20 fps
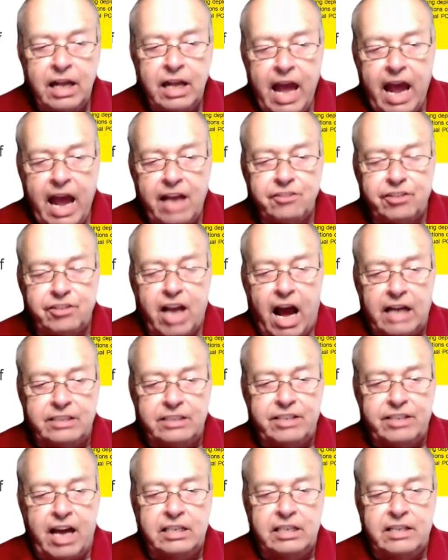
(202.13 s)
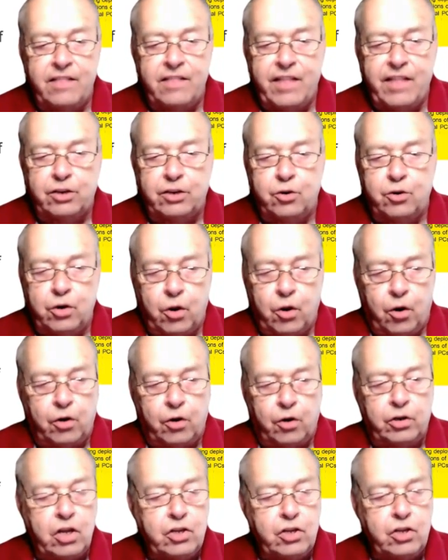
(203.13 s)
has content that could
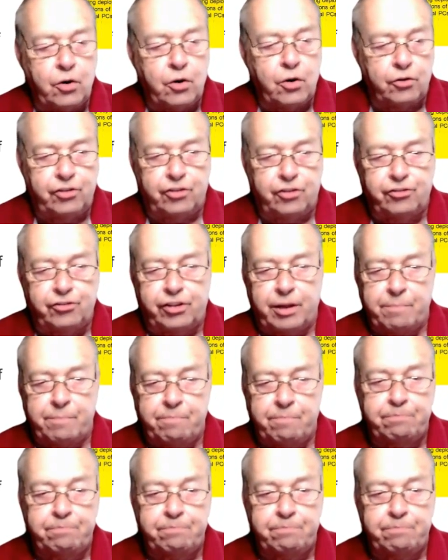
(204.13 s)
hurt your system.